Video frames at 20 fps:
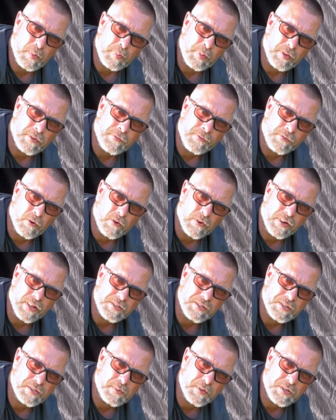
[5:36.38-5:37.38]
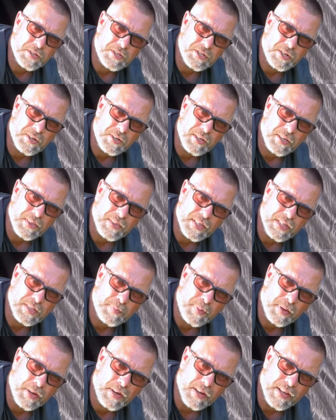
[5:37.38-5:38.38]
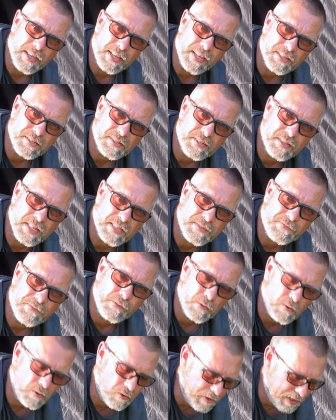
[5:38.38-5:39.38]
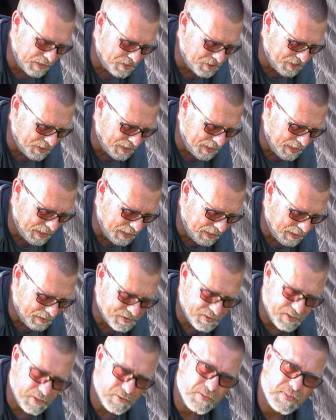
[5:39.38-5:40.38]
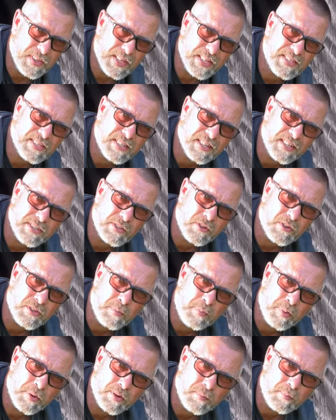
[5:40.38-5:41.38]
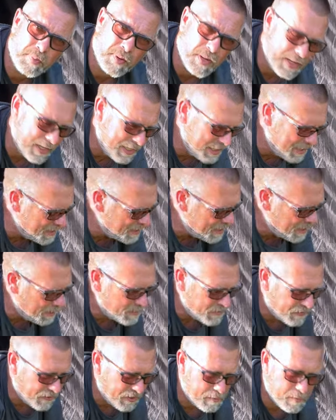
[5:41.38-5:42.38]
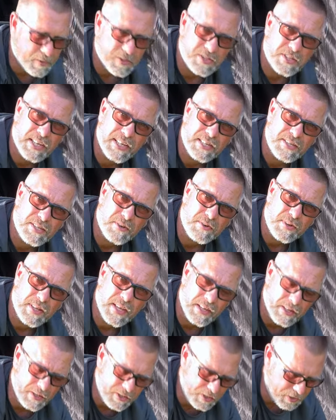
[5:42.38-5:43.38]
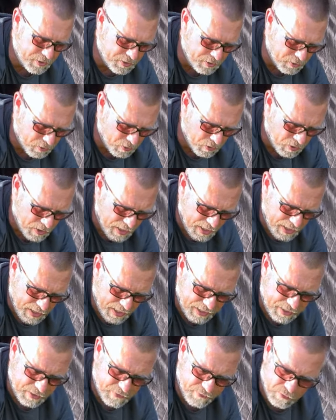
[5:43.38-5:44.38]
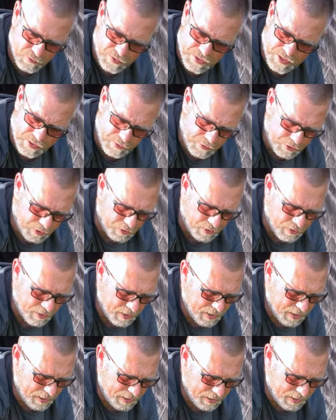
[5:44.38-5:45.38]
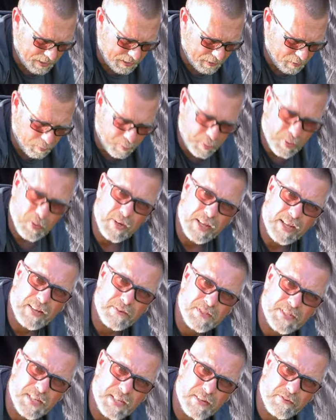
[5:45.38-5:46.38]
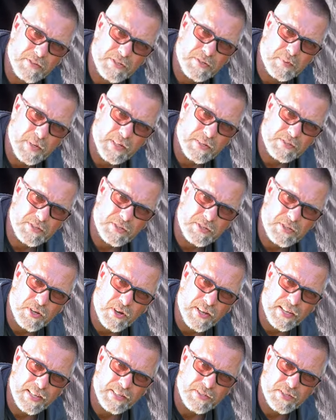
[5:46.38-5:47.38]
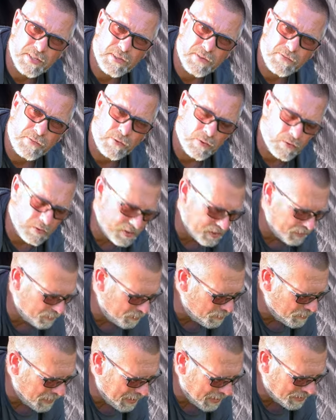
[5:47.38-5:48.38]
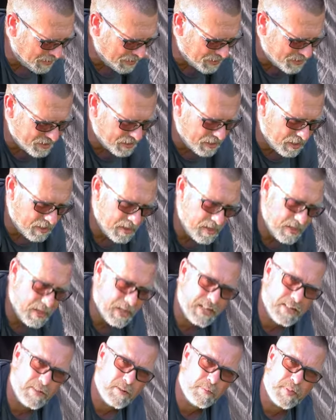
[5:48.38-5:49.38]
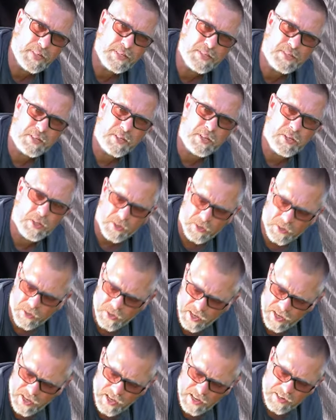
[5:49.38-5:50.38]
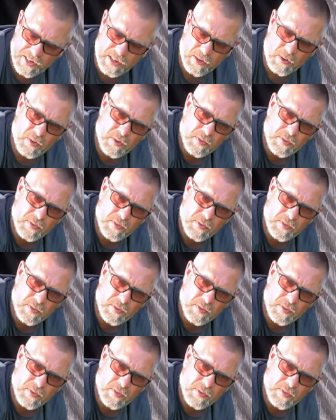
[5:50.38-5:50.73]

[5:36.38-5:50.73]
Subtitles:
put the floor in, I just want to show you this part here. So this floor edge in here, so this has got the bottom part of your zips for your mosquito net and your door, and you've also got your little pullouts here as well to tie into the floor to make this a little bit secure. Now,